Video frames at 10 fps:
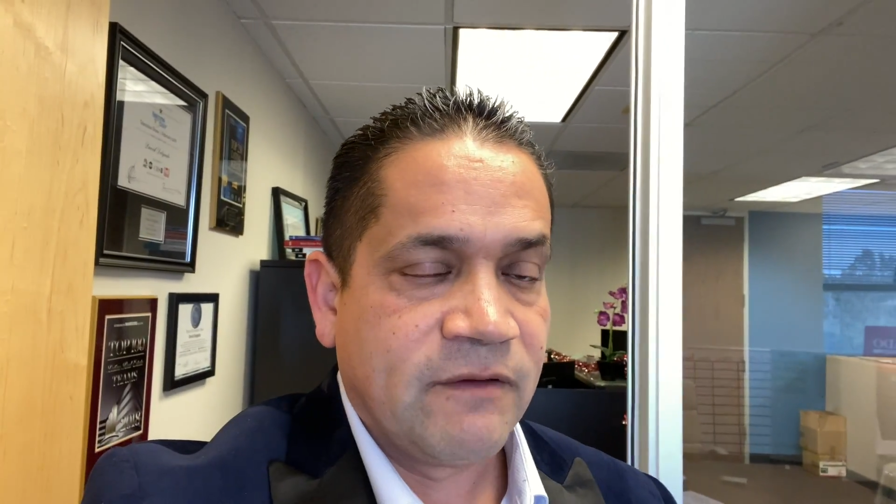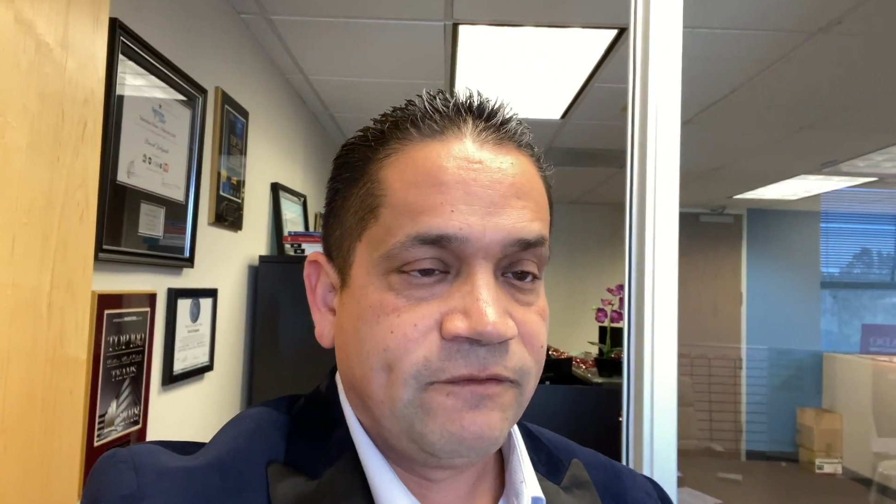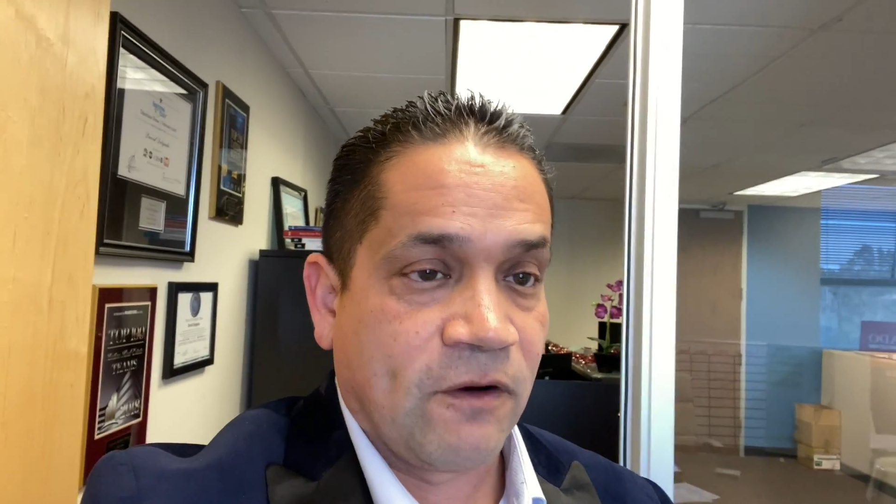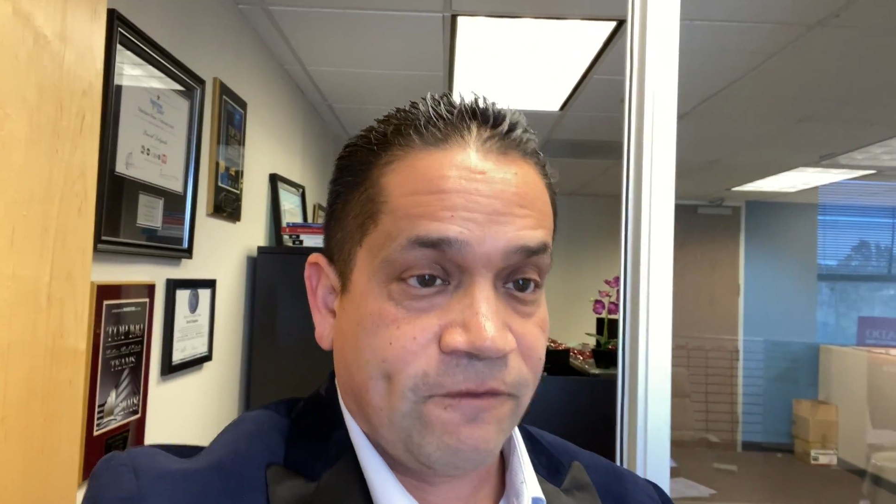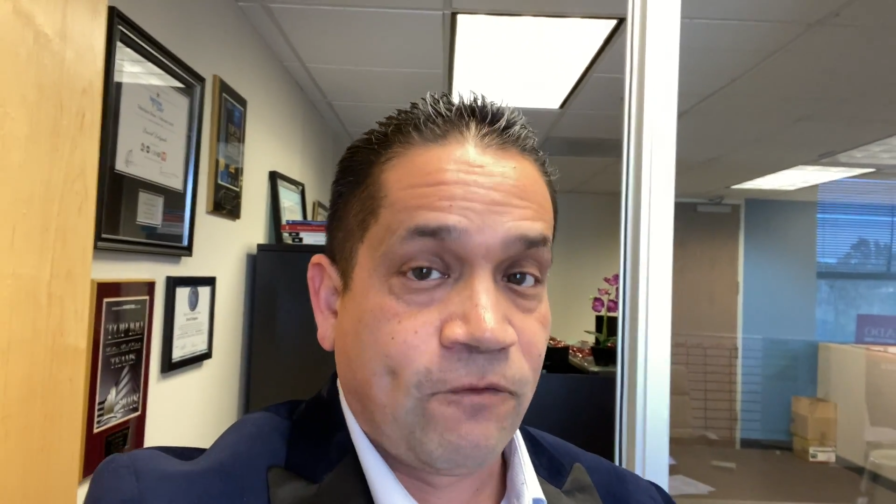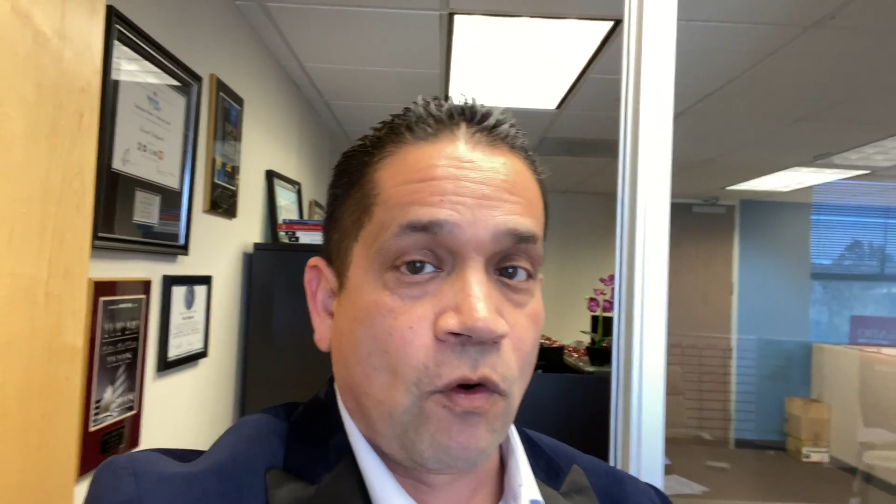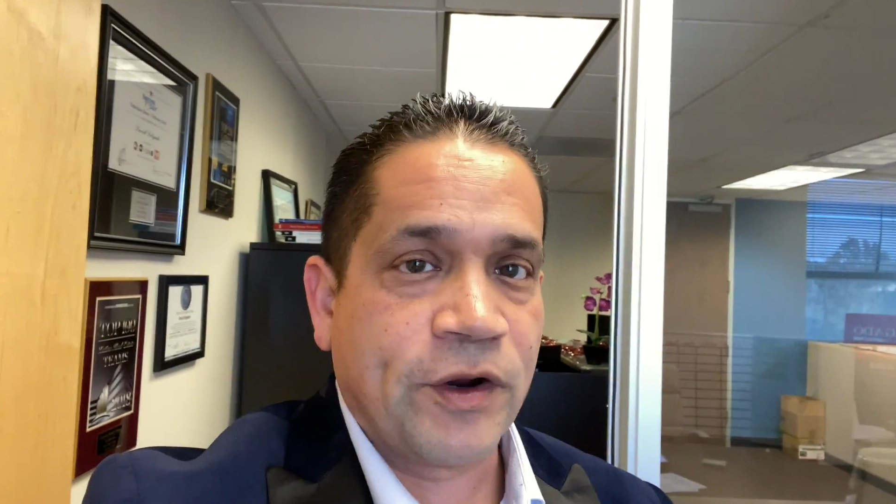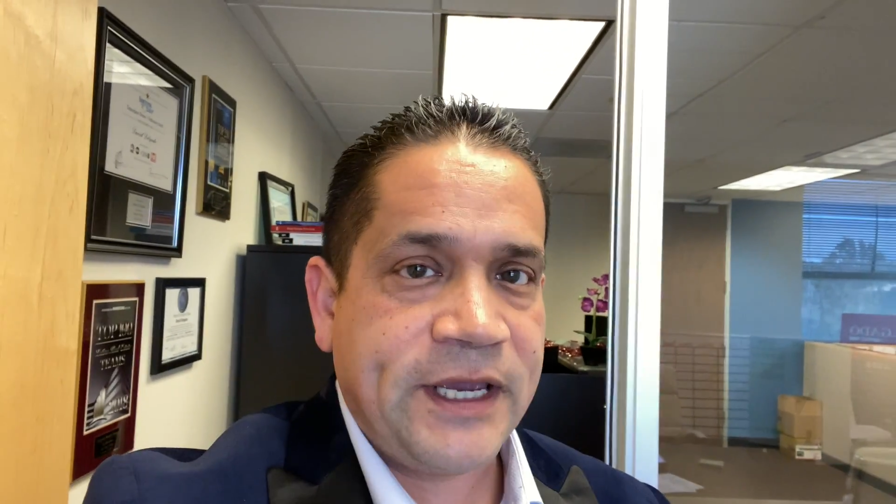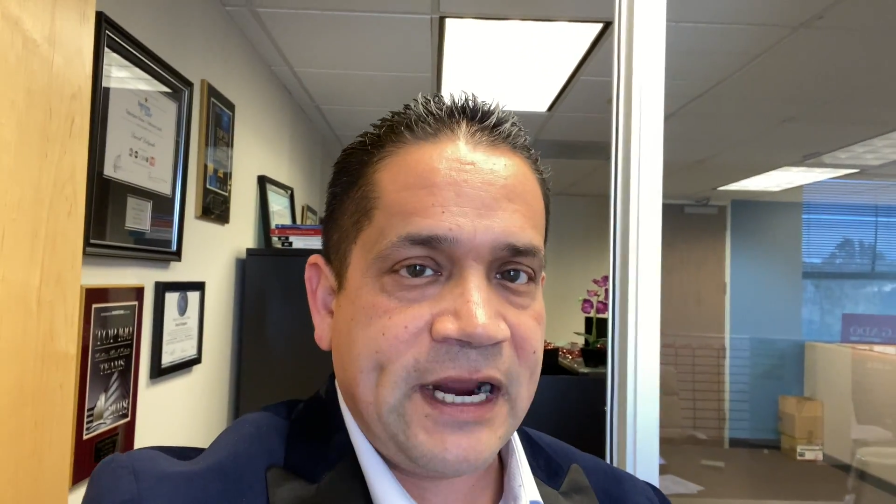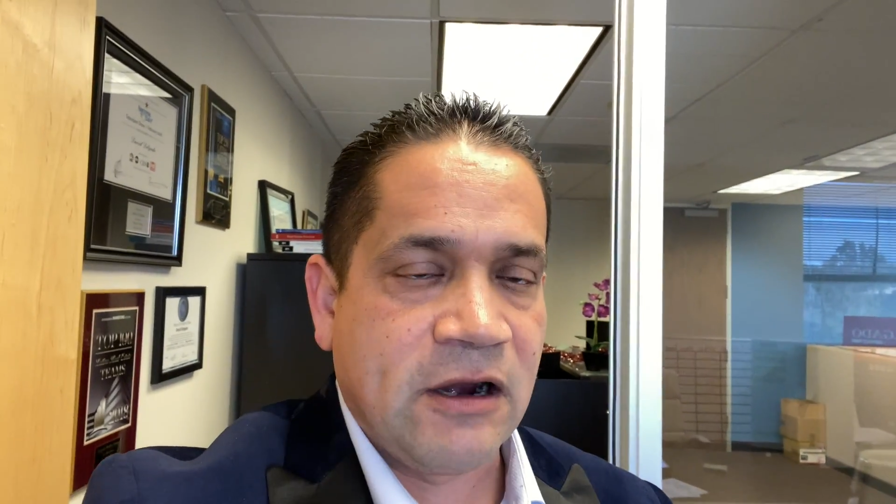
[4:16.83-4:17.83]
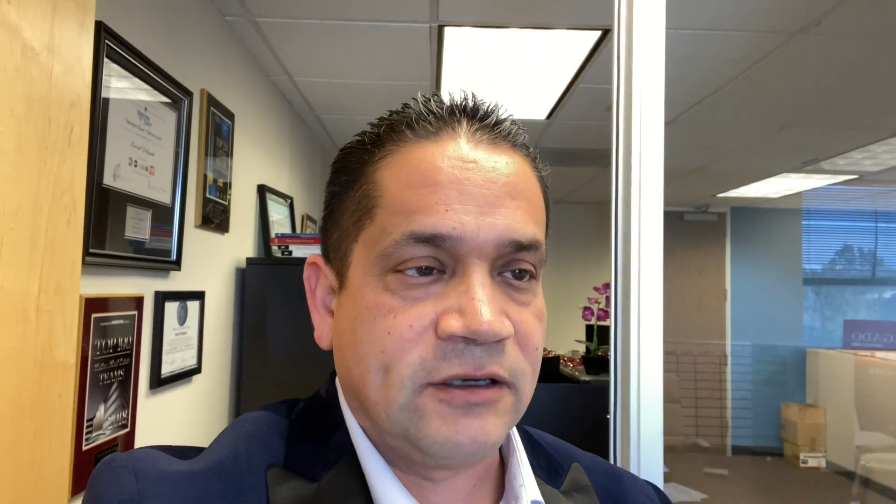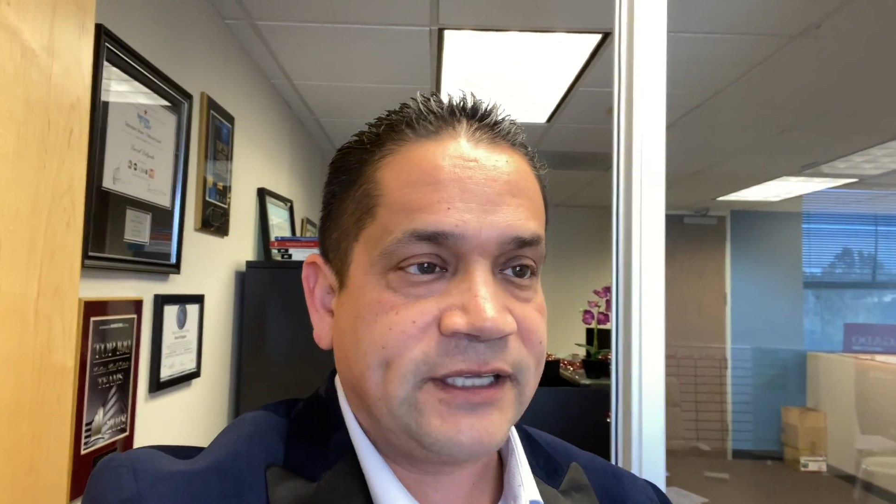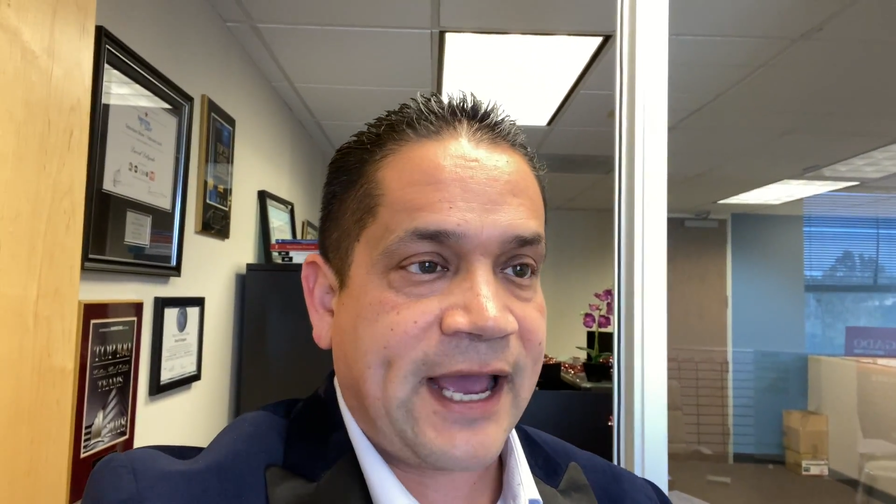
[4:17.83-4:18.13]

for 4 years